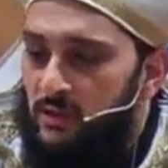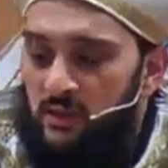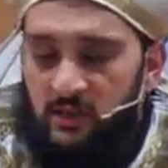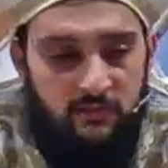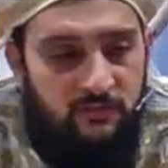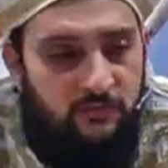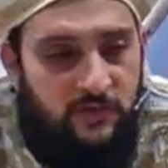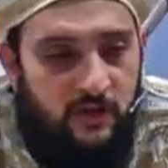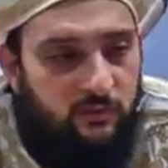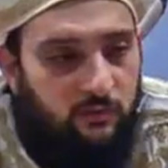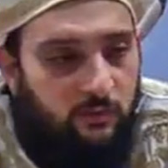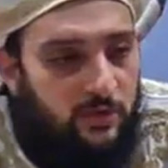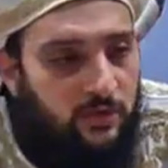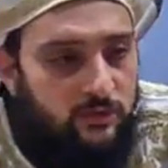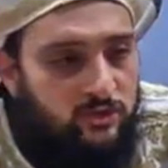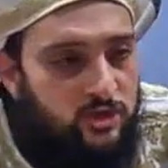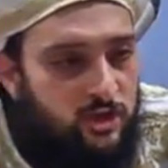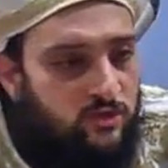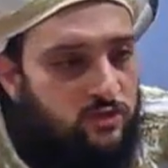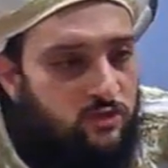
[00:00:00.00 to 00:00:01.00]
And I felt we
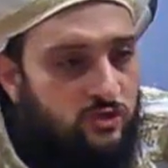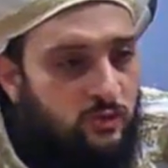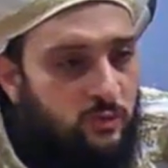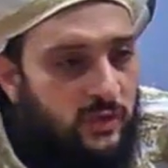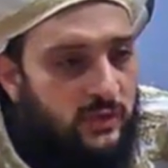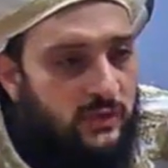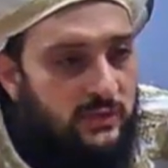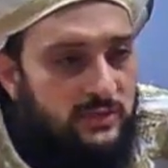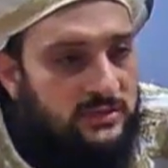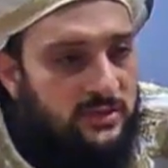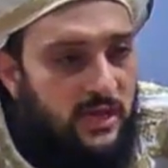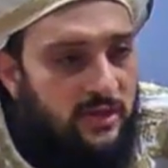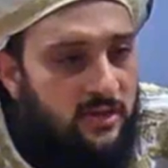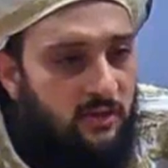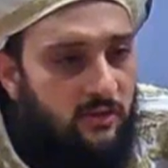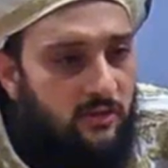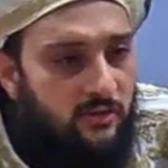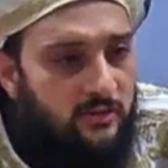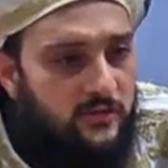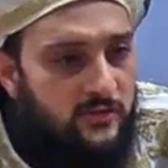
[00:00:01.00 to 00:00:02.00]
are just doing
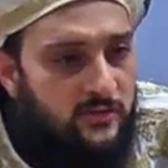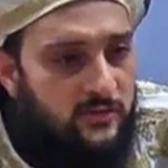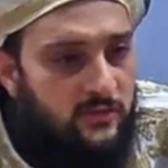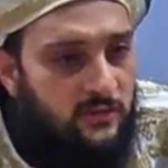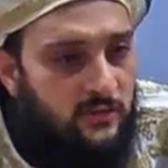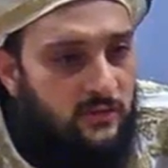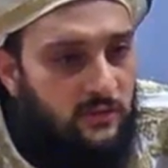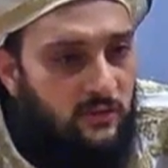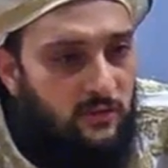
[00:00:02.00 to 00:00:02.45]
cycles.